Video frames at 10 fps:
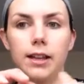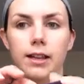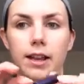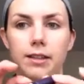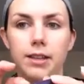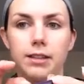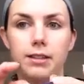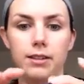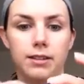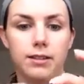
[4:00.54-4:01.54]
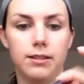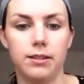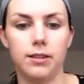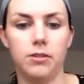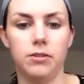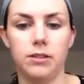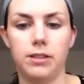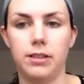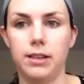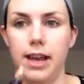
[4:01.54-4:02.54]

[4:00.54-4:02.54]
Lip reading: Now this costs